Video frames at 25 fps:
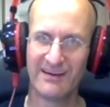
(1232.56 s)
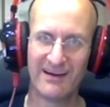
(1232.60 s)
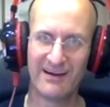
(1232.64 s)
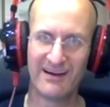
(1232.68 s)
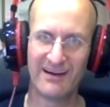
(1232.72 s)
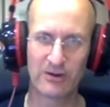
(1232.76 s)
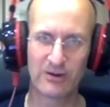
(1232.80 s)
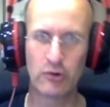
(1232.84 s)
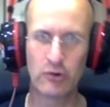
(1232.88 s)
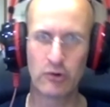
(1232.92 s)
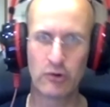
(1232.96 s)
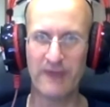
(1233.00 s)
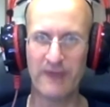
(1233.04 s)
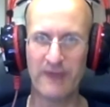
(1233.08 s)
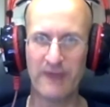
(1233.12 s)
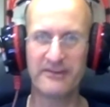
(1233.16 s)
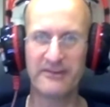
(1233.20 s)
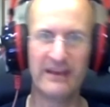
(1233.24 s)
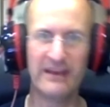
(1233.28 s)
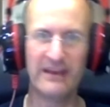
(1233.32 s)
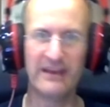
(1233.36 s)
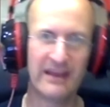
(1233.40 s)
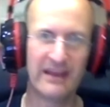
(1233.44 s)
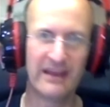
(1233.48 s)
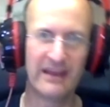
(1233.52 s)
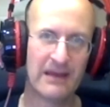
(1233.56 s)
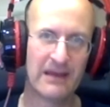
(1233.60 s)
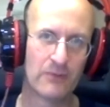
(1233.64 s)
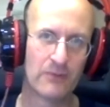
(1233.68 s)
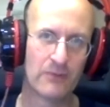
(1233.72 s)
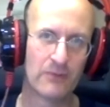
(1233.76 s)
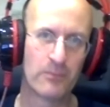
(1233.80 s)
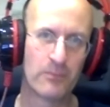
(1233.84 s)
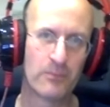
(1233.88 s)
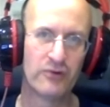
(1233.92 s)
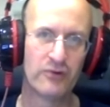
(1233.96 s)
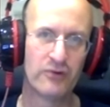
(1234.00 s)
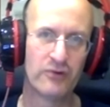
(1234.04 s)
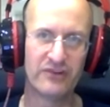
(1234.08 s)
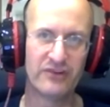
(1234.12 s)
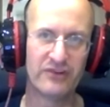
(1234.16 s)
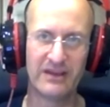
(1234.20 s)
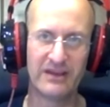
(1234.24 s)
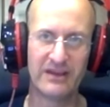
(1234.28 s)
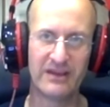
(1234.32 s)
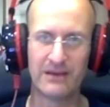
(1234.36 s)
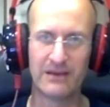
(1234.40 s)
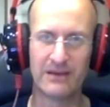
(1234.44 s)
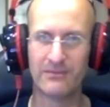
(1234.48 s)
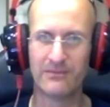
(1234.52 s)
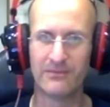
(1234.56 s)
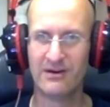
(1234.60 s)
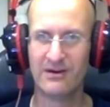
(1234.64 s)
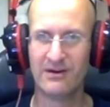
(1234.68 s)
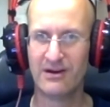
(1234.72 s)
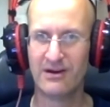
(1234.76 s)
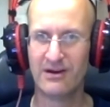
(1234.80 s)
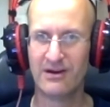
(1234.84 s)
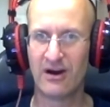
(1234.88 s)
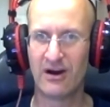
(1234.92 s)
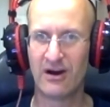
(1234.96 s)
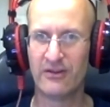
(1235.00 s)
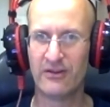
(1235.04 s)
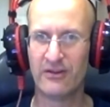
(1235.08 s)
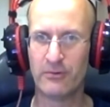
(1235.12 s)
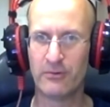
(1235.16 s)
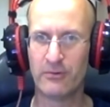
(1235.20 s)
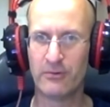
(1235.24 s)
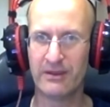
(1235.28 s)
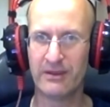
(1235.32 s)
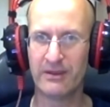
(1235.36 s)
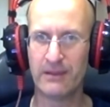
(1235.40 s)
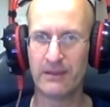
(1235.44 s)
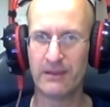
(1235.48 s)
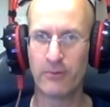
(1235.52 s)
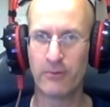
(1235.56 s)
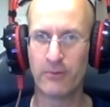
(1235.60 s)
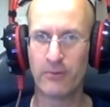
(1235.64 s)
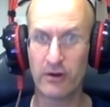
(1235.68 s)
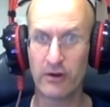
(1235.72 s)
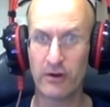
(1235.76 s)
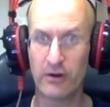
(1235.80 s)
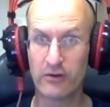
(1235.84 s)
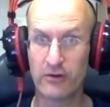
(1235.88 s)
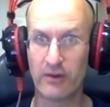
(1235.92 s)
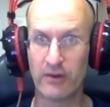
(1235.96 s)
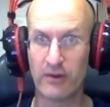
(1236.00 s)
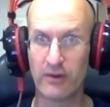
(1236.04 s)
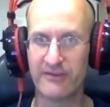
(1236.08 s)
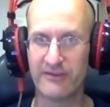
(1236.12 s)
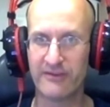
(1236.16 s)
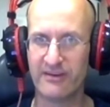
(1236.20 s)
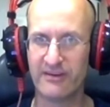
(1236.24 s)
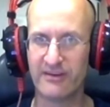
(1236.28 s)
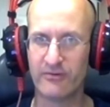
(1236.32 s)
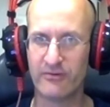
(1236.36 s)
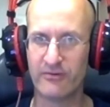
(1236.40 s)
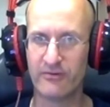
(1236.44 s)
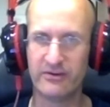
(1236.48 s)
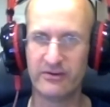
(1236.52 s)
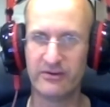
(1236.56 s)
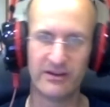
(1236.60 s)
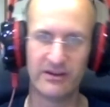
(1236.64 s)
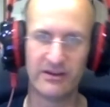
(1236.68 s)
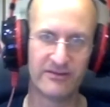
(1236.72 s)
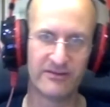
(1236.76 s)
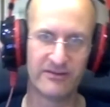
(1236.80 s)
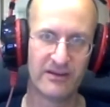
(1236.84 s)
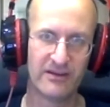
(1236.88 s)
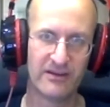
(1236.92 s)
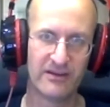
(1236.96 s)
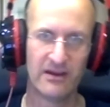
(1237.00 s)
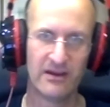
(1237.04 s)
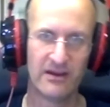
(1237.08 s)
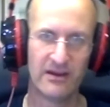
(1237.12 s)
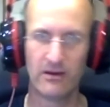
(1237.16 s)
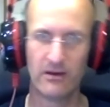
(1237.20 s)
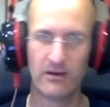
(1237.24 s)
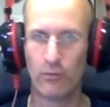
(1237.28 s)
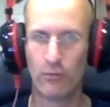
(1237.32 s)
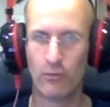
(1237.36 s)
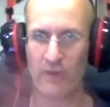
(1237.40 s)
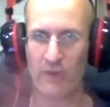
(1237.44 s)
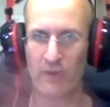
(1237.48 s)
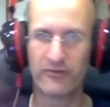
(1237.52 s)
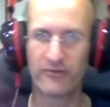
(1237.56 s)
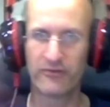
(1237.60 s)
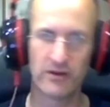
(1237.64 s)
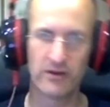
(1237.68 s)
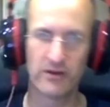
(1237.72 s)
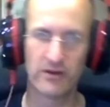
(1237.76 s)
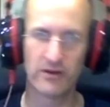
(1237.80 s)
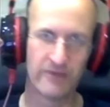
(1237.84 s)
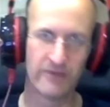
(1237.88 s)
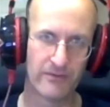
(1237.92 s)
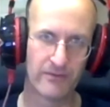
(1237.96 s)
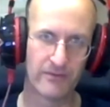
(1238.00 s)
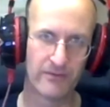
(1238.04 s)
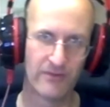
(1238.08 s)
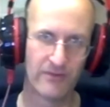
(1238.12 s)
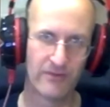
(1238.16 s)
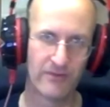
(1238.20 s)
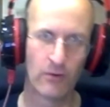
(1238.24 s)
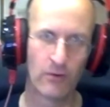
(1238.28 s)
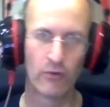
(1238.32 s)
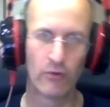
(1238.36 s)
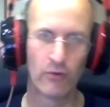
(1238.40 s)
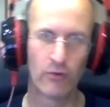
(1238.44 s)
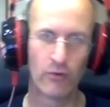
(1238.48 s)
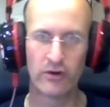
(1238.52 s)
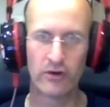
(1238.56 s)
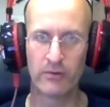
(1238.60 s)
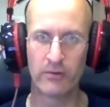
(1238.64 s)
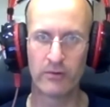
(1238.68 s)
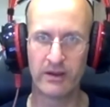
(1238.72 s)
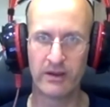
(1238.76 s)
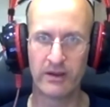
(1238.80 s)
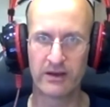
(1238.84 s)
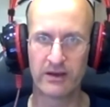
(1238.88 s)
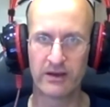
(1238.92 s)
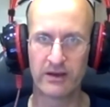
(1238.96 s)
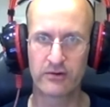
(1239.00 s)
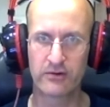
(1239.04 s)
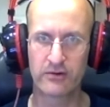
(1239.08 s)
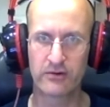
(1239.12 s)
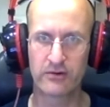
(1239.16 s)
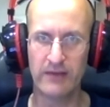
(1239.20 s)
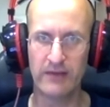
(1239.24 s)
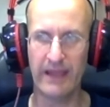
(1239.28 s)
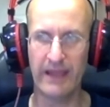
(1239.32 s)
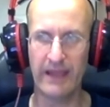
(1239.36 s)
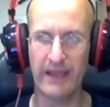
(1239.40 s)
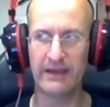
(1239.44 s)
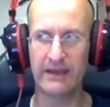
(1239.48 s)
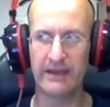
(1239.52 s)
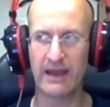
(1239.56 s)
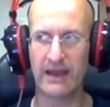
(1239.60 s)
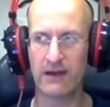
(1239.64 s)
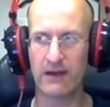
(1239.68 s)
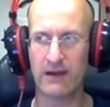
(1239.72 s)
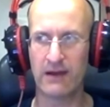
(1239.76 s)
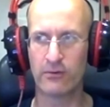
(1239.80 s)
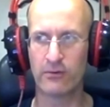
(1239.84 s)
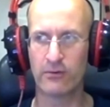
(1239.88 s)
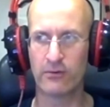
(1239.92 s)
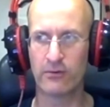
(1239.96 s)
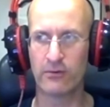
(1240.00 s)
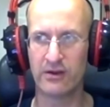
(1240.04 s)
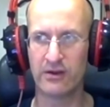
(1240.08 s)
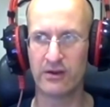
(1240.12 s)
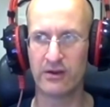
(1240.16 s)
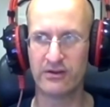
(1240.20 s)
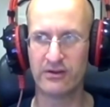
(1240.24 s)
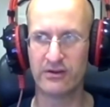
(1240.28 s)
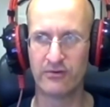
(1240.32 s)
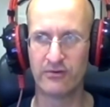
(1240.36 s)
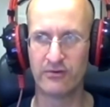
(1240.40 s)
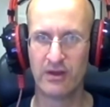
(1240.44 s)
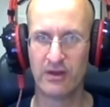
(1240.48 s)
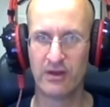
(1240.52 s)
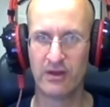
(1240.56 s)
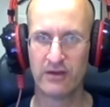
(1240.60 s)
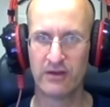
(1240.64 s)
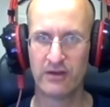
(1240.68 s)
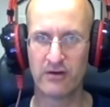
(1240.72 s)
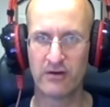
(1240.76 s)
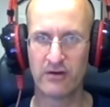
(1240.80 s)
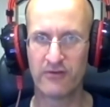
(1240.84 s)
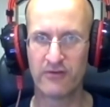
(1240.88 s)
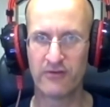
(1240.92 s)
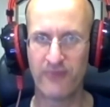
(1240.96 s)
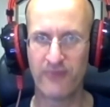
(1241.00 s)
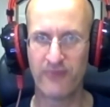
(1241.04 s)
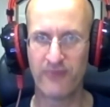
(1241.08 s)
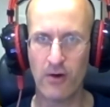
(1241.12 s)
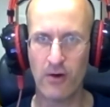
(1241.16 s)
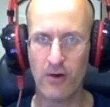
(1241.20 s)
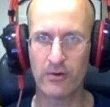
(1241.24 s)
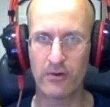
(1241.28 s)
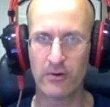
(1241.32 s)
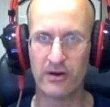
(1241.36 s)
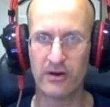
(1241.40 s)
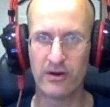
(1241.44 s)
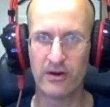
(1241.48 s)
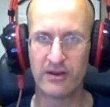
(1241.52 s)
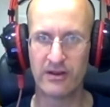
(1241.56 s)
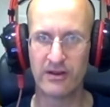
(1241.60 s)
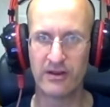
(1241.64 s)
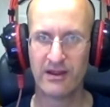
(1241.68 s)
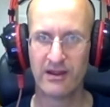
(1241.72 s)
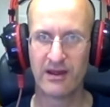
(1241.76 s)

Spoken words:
questioning him or pushing him on the really important questions, which is what sort of a order are we going to create? How are we going to go forward?